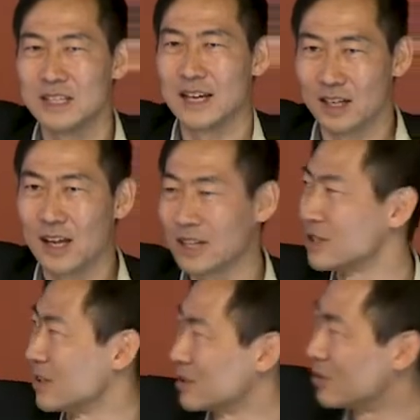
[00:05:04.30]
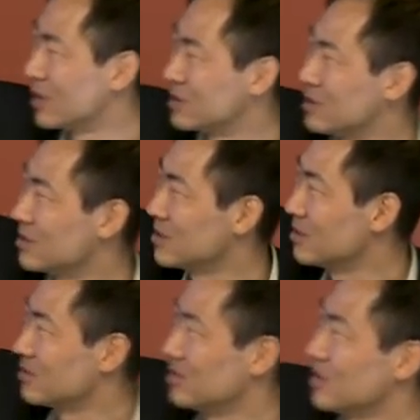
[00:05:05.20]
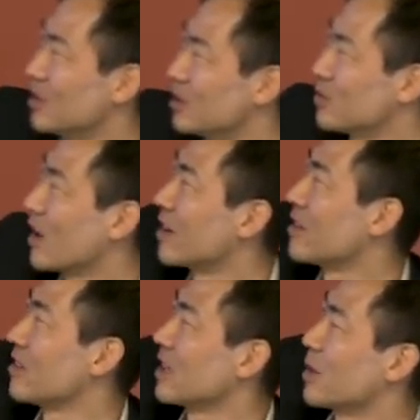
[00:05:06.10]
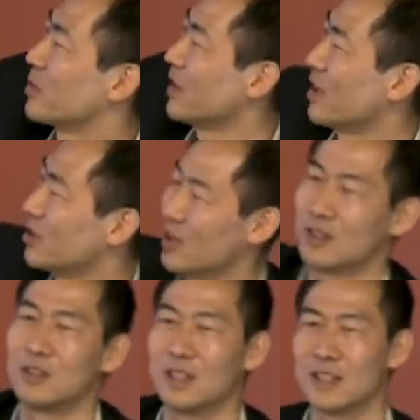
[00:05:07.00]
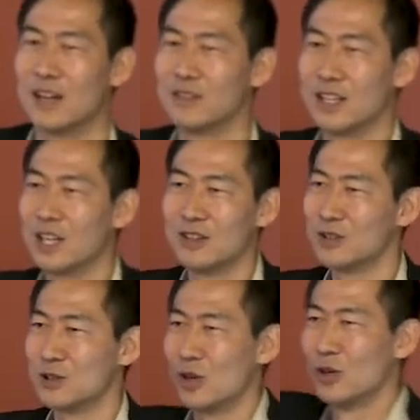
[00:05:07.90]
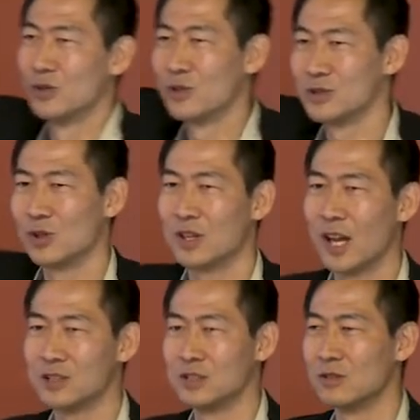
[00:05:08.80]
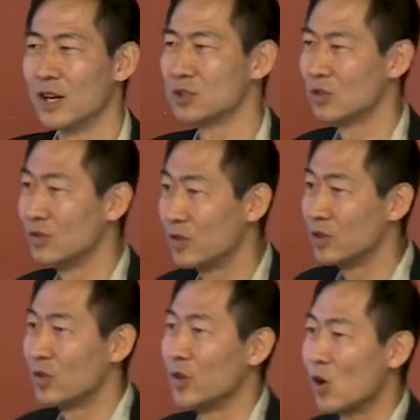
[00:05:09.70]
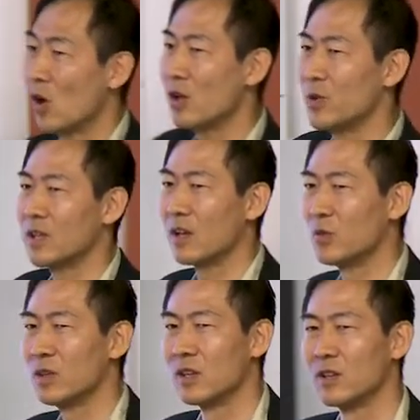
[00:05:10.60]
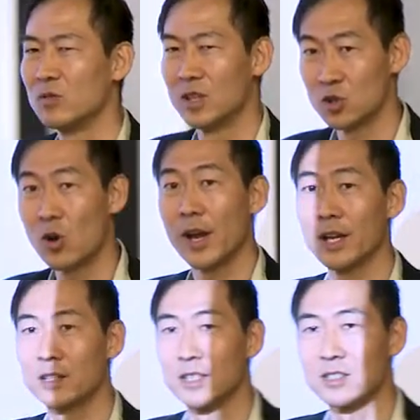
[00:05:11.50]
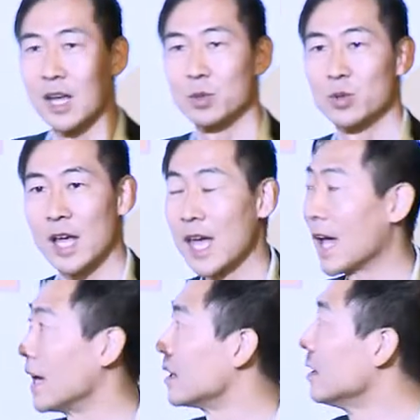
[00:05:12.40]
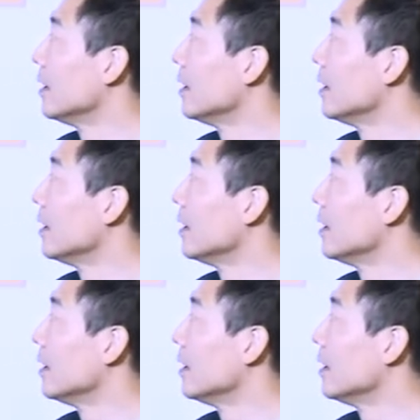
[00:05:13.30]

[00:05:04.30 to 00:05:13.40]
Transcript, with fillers: that connection. Otherwise, you, you, you know, you've got the thing up there, and you've got the thing down there, and there's no, there's no connection, right? So if, if you recall with the, with, the, with the triangle example we had,